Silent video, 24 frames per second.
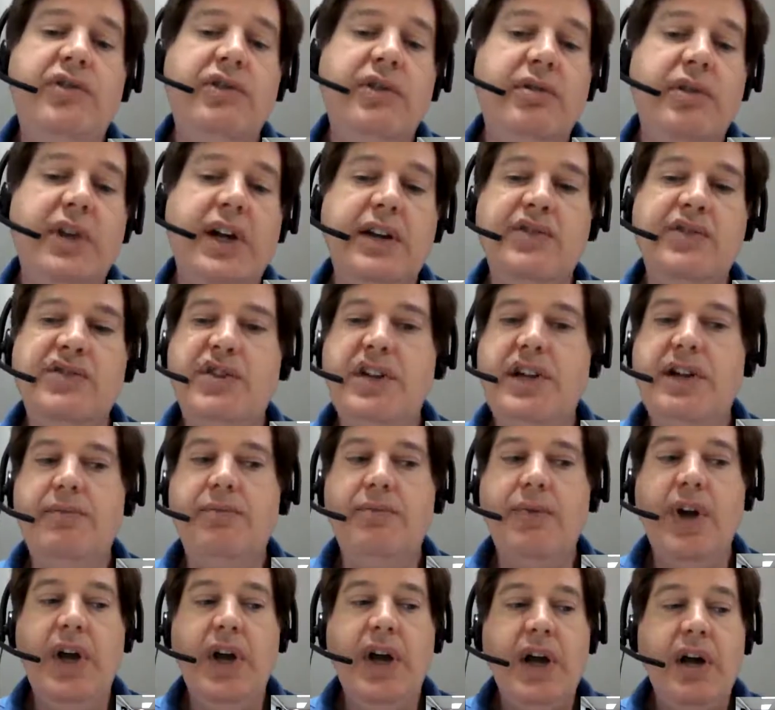So like Steve
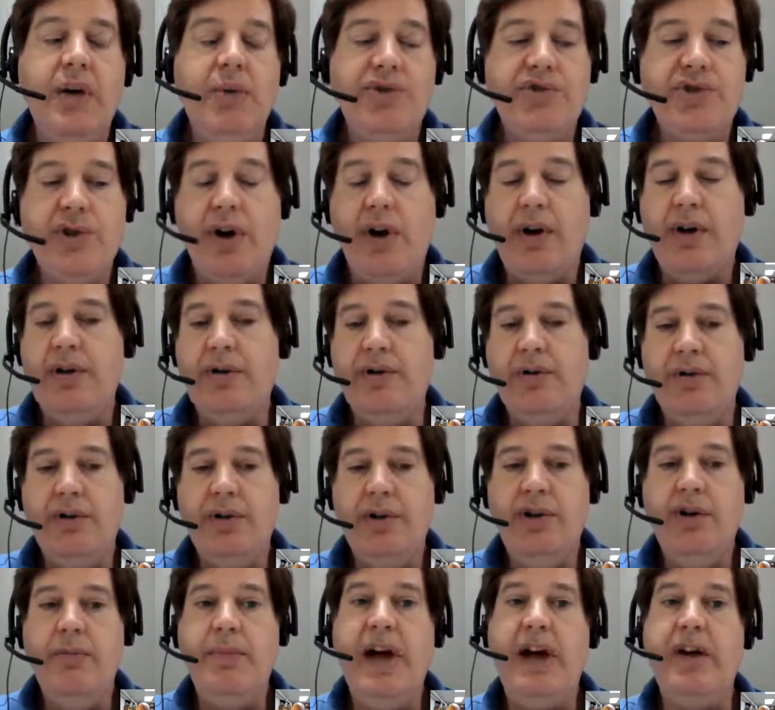was talking
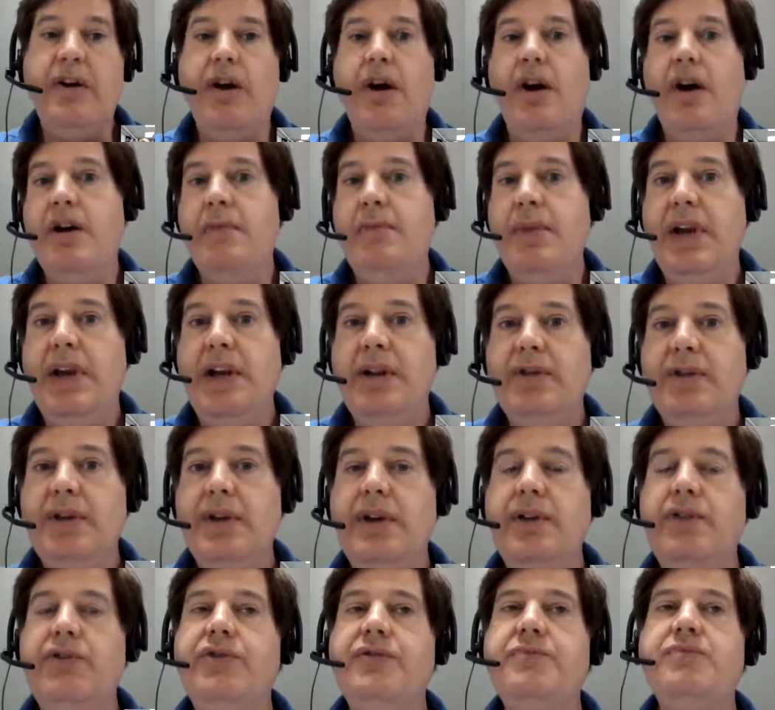earlier about automating
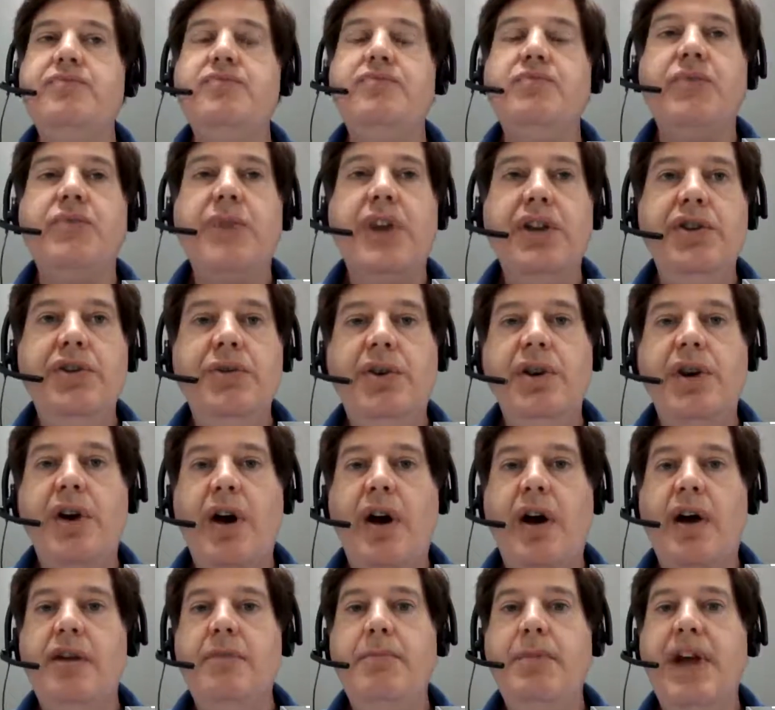things, you can
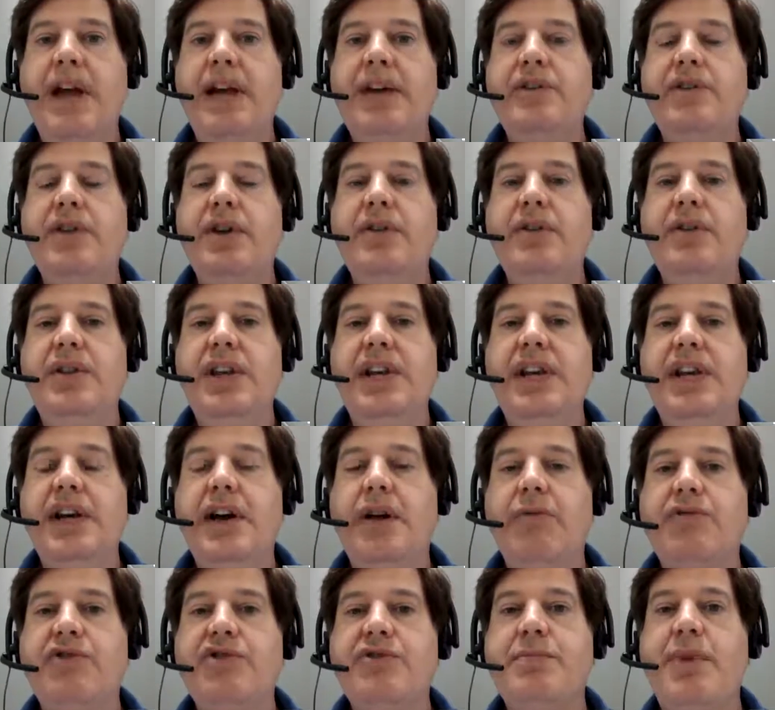automate the
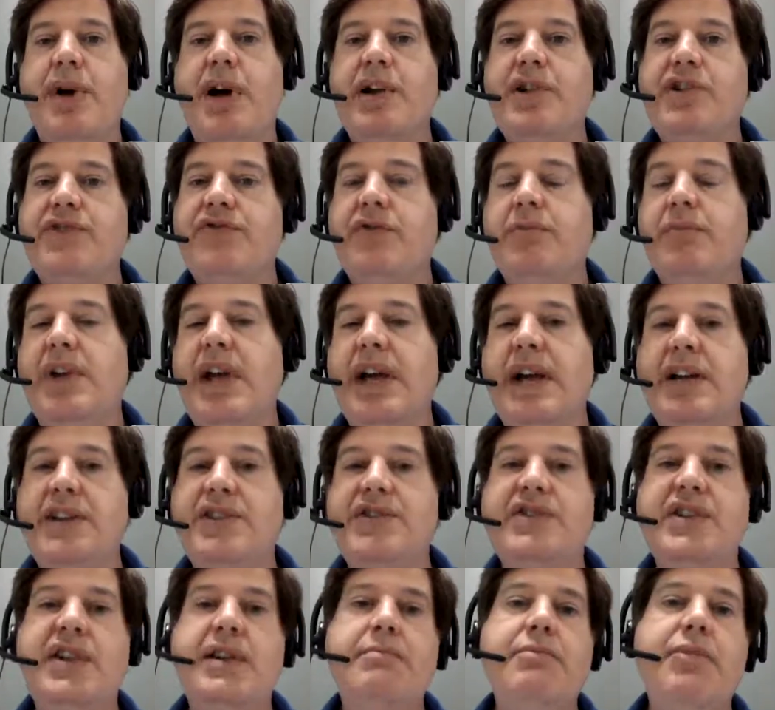response from like a
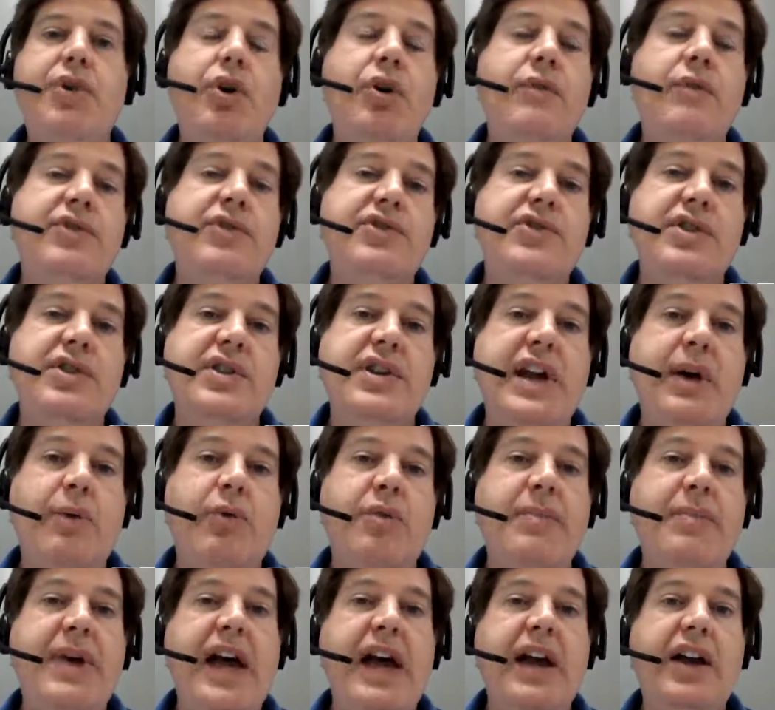SIM over to the
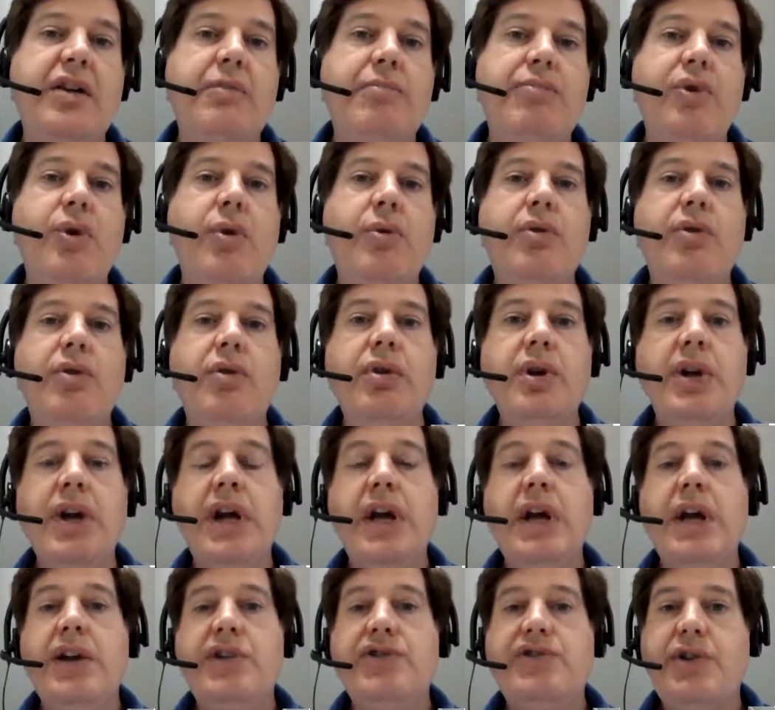network packet broker,
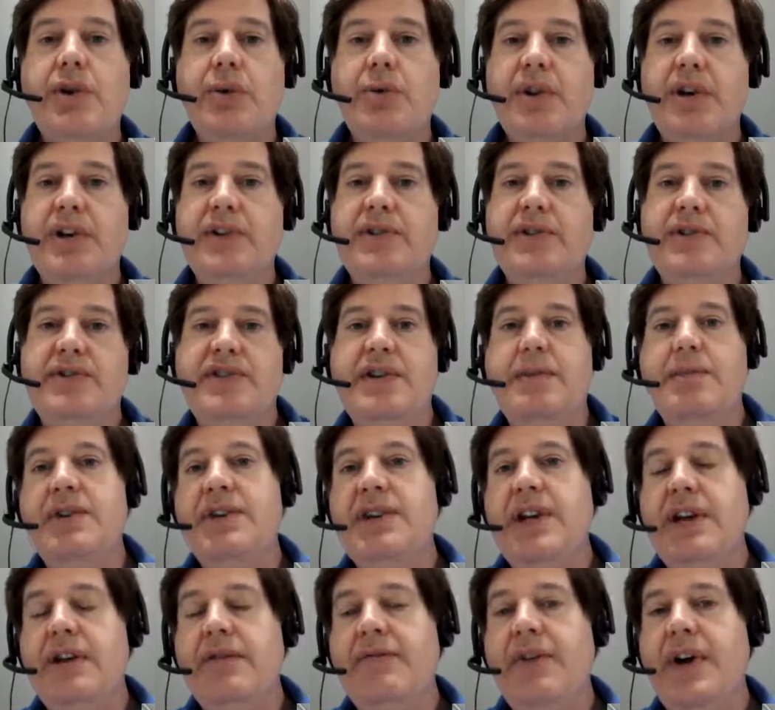so that as a SIM
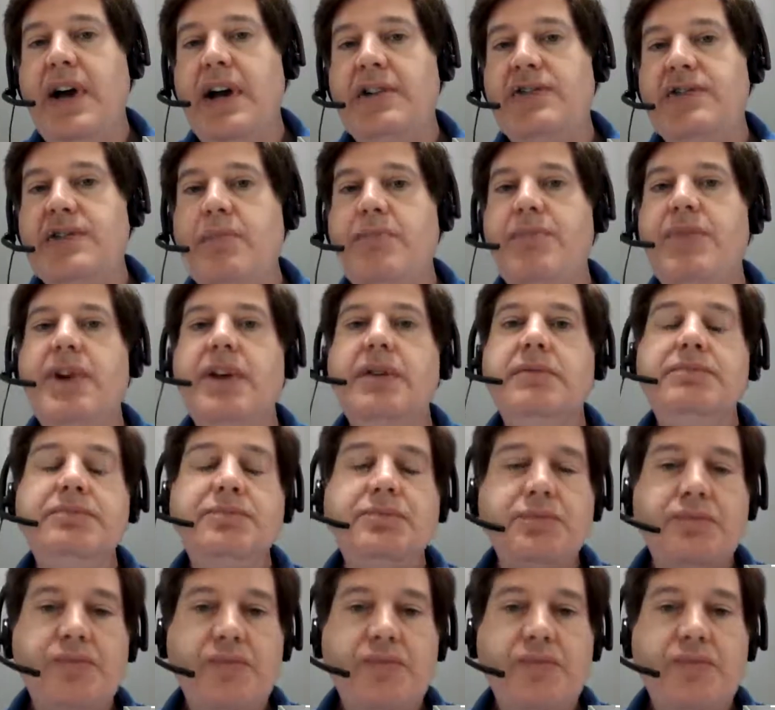identifies something,